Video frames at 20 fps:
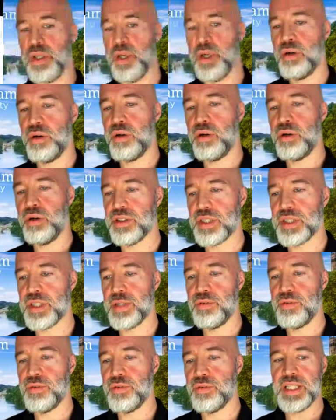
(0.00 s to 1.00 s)
of Solihull
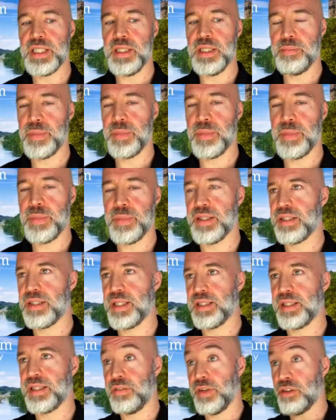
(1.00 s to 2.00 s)
residents have already paid
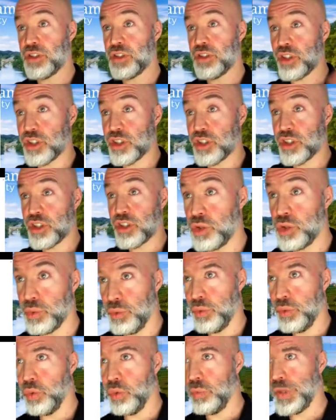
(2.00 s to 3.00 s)
their taxes. There is a
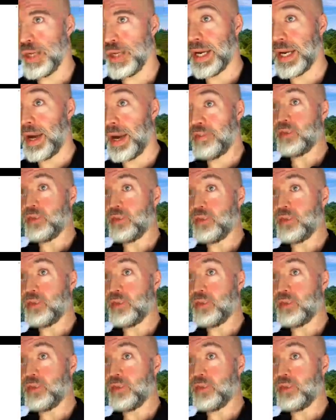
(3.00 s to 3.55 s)
social norm here.